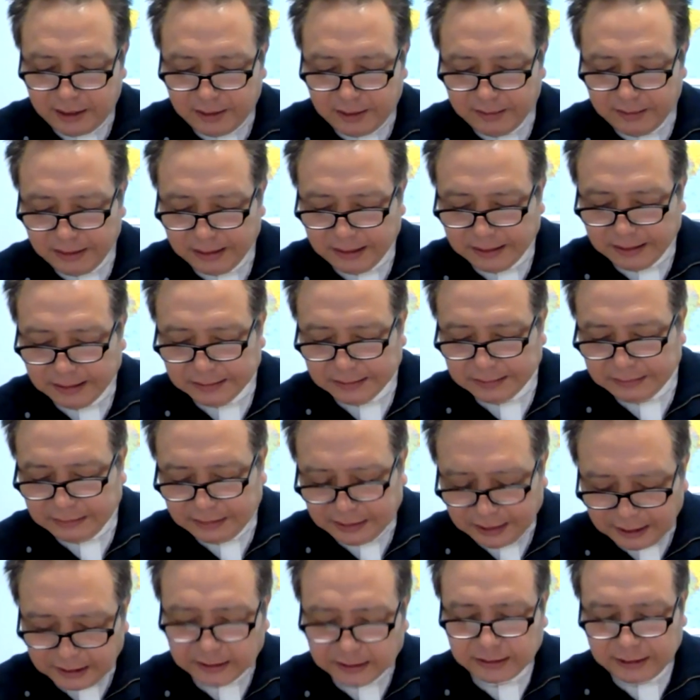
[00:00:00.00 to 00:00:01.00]
then
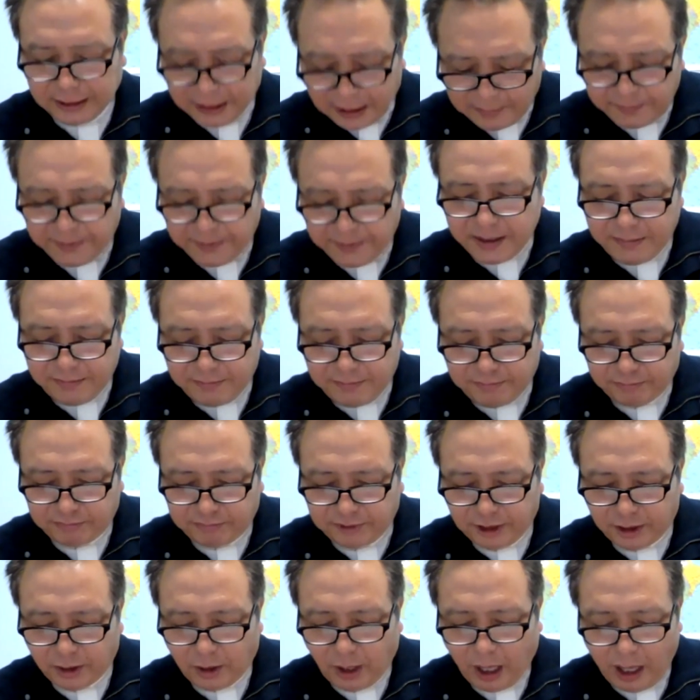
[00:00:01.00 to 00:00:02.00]
this
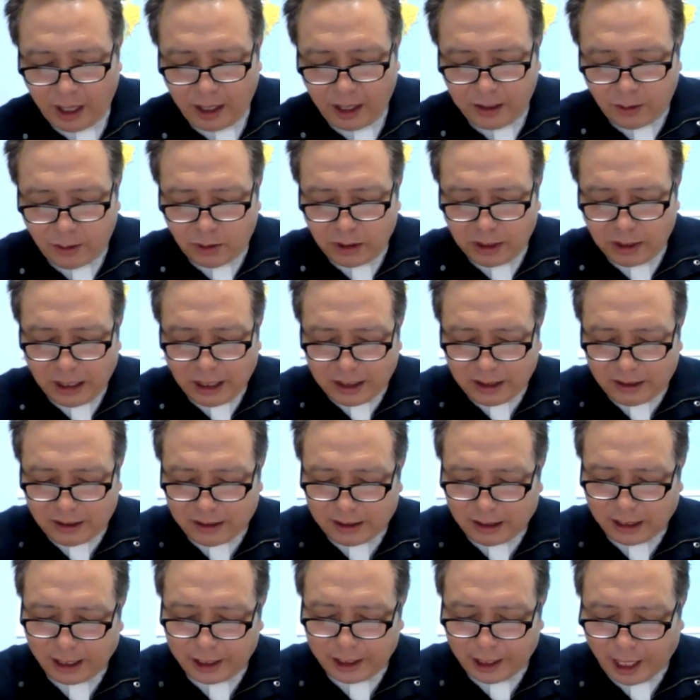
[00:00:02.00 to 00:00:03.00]
even, you know,
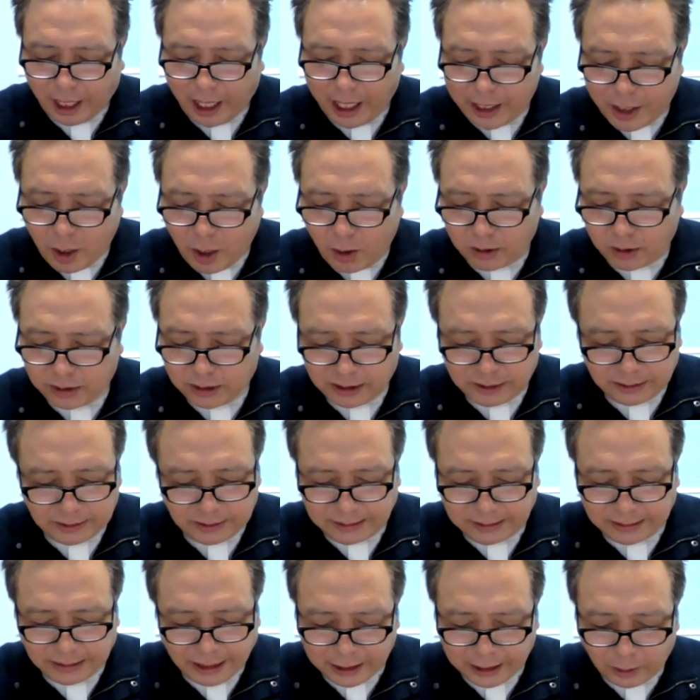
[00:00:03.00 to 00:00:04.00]
I know
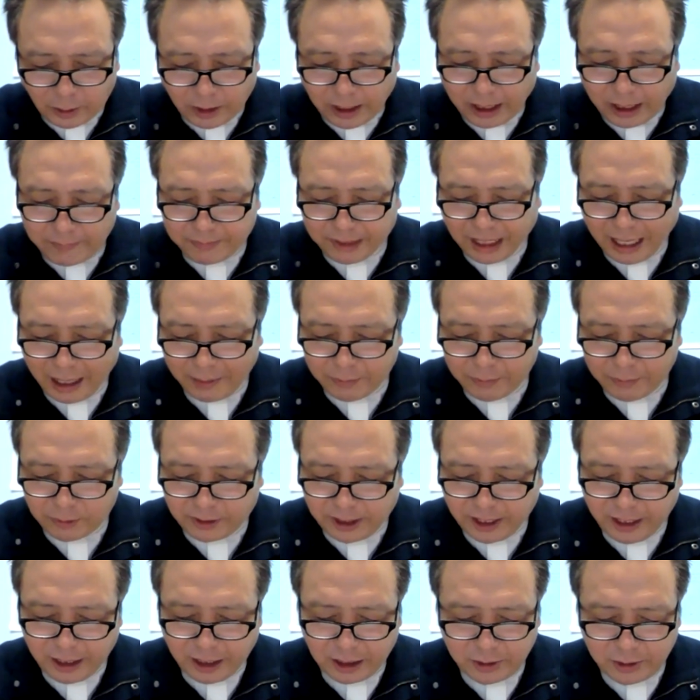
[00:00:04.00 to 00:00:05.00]
that I don't have time to
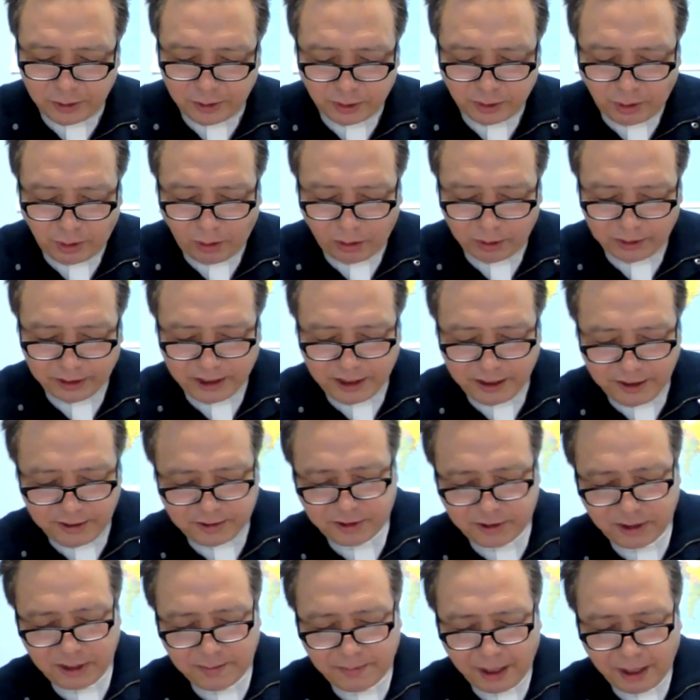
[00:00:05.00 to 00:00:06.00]
tell you all the
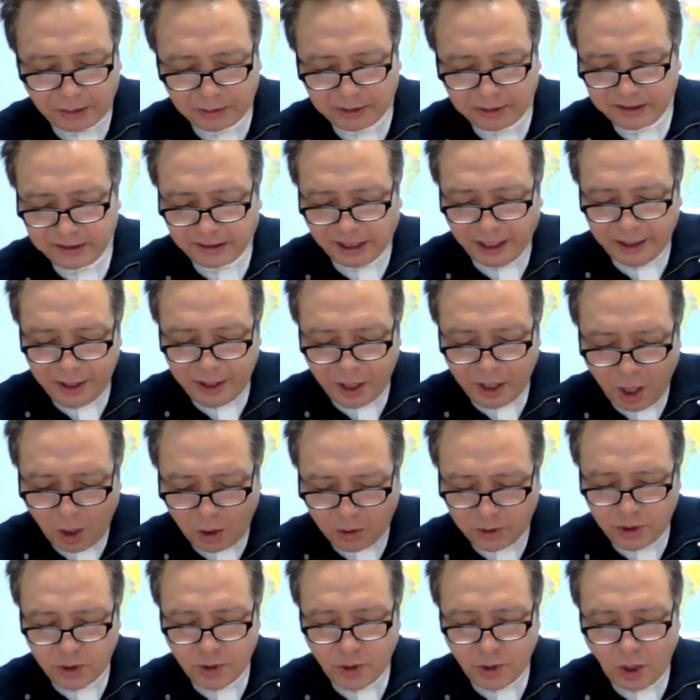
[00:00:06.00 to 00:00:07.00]
history about this. I
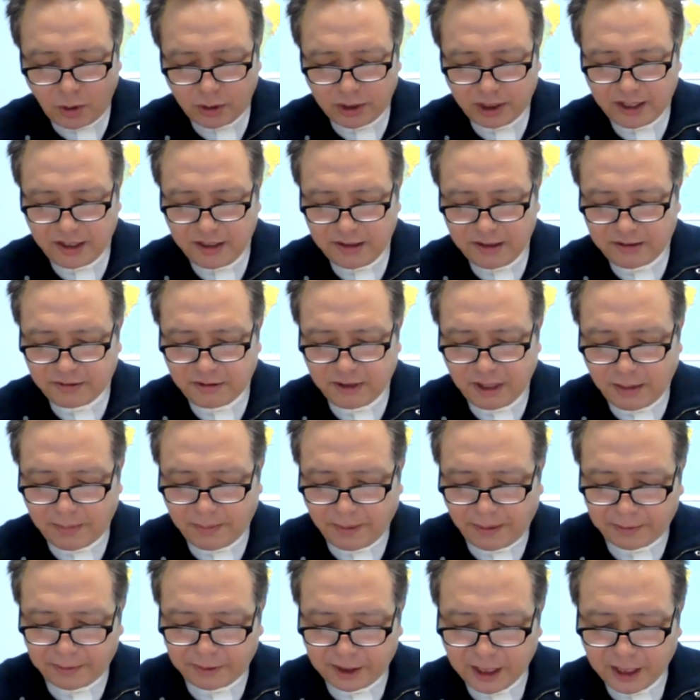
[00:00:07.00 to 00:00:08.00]
know you know the history
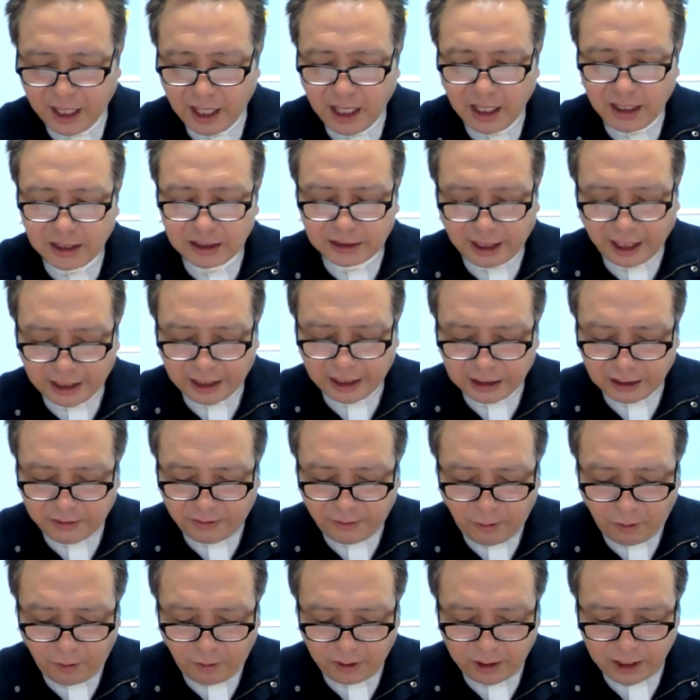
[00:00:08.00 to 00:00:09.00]
about the
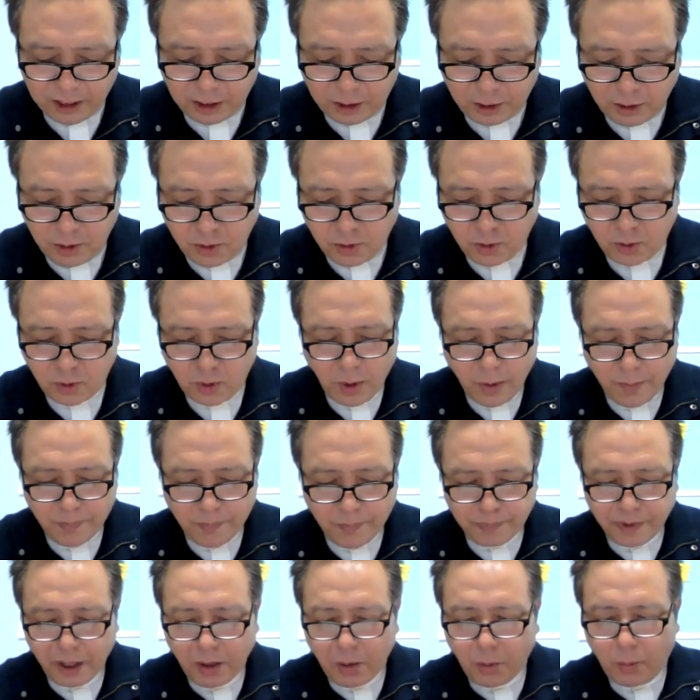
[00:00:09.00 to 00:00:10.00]
Title 42,
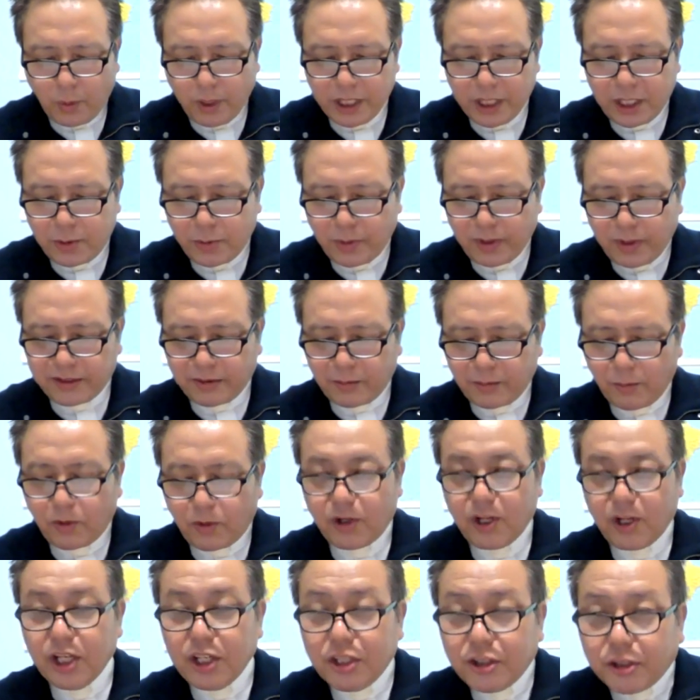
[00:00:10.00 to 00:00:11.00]
which was
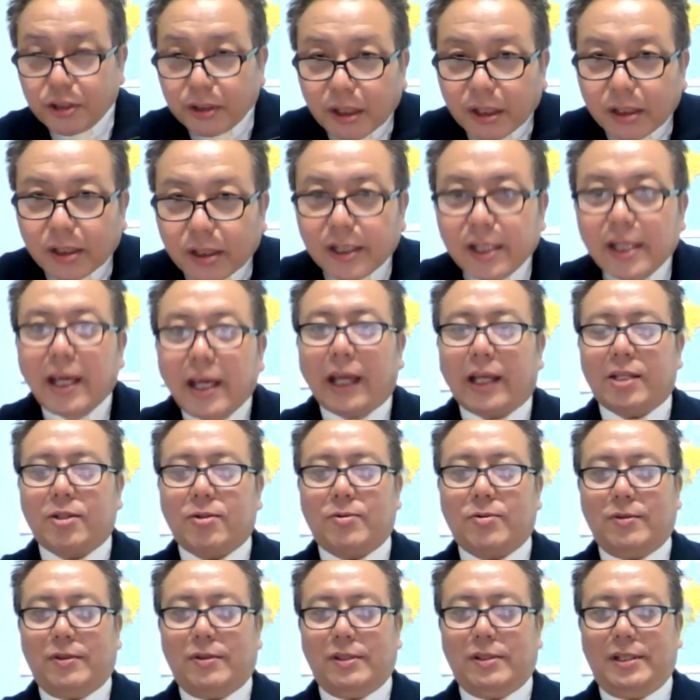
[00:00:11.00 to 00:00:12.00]
originally
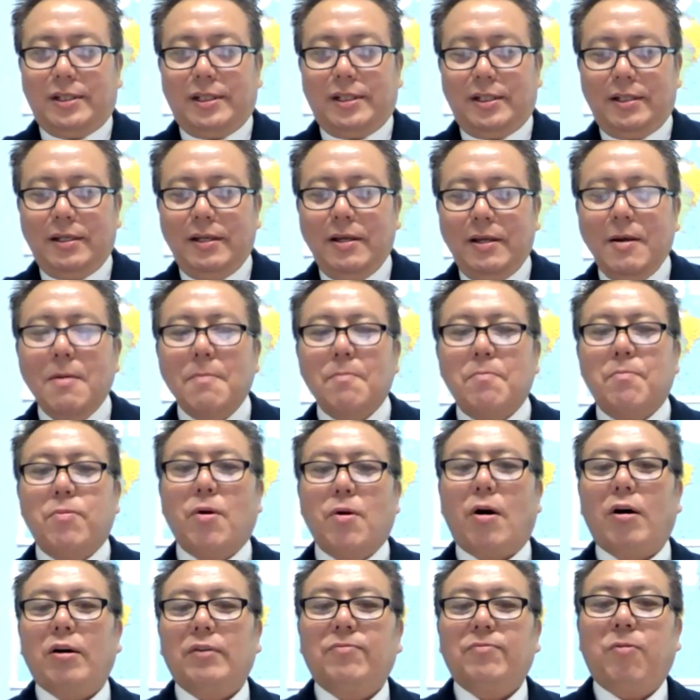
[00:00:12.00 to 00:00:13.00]
actually
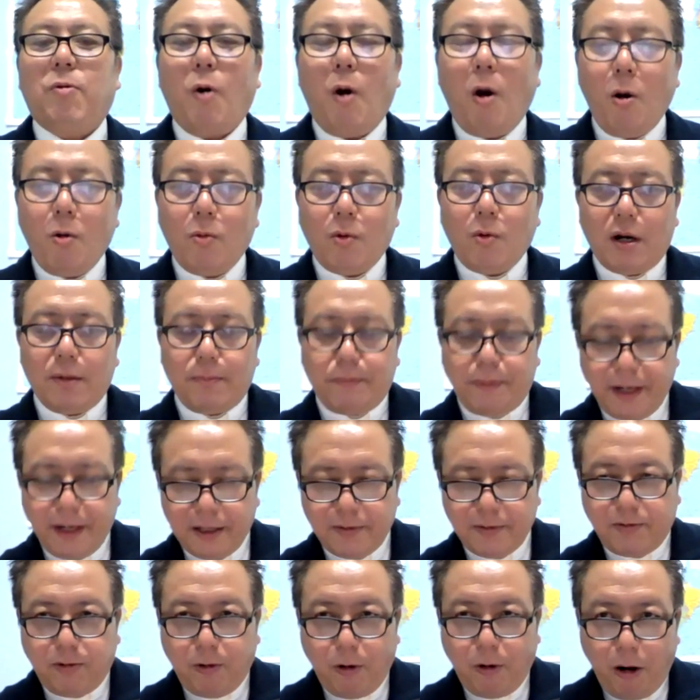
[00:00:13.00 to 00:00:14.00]
brought forward
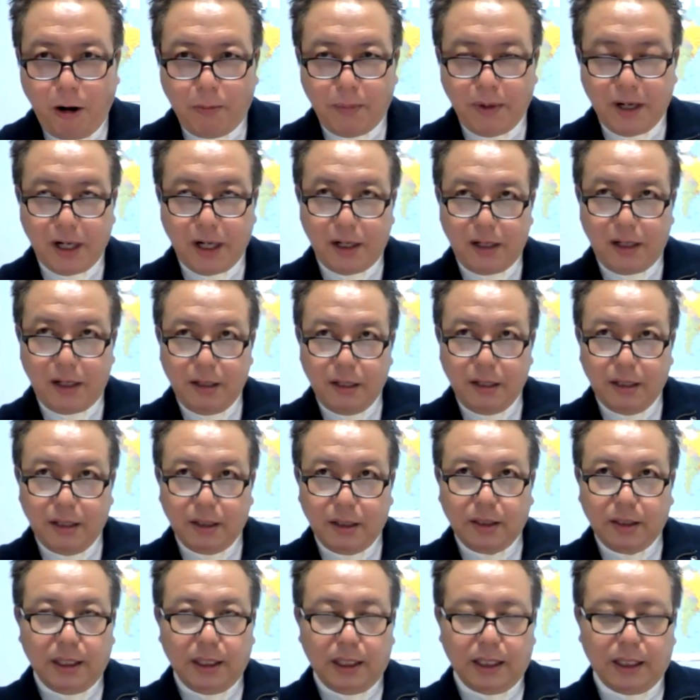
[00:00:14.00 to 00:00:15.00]
by the former
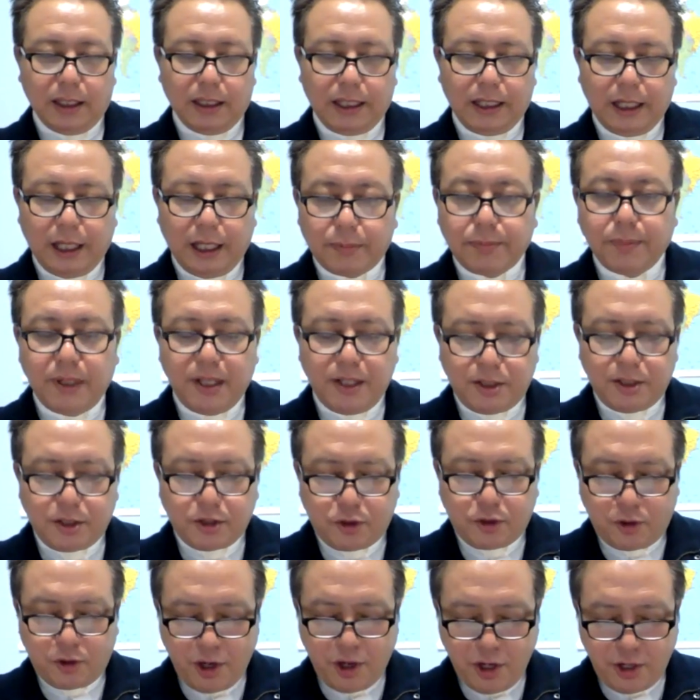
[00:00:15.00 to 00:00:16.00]

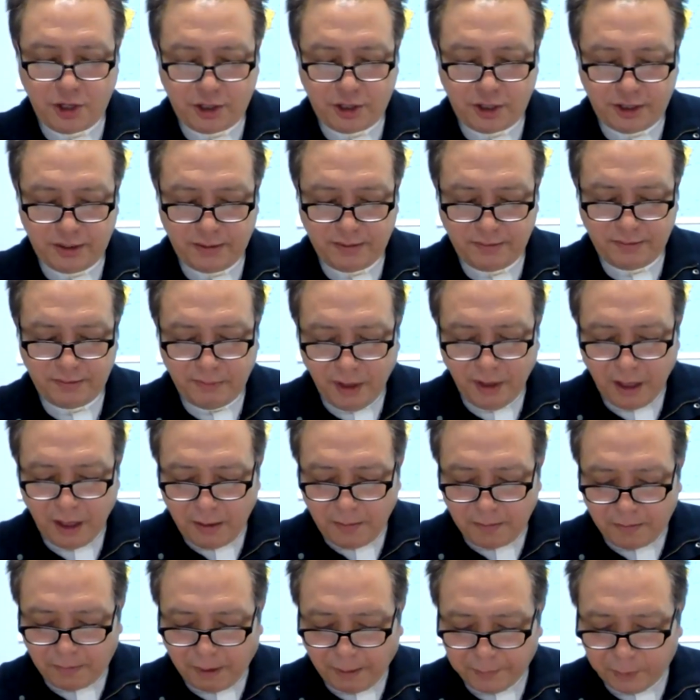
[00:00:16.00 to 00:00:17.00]
administration
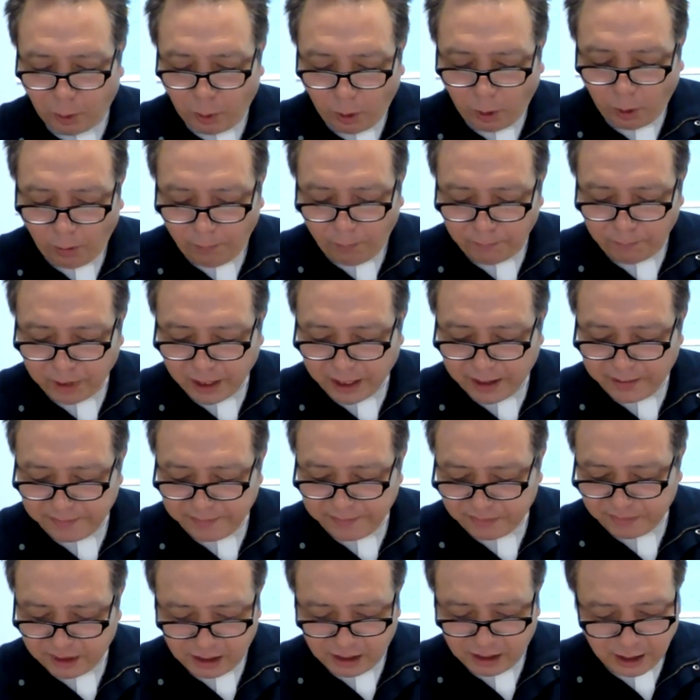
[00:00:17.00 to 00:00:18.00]
from the
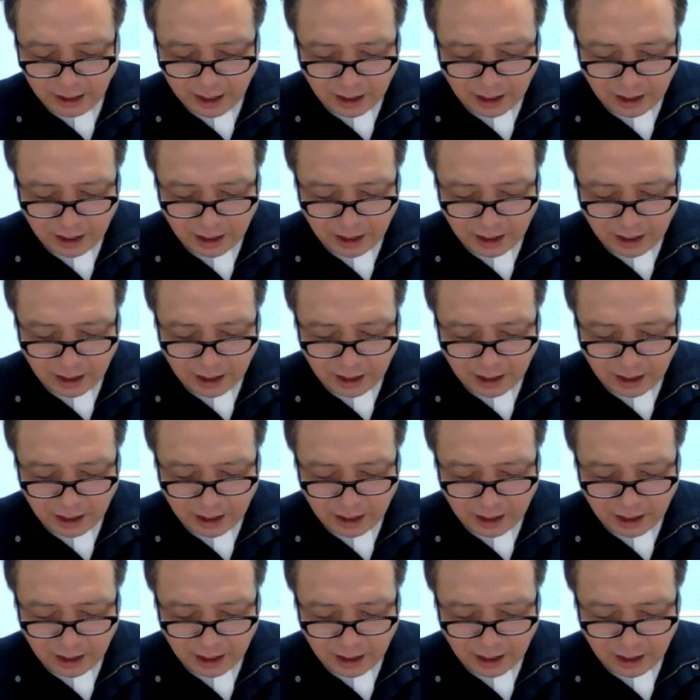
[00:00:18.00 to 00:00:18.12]
Homeland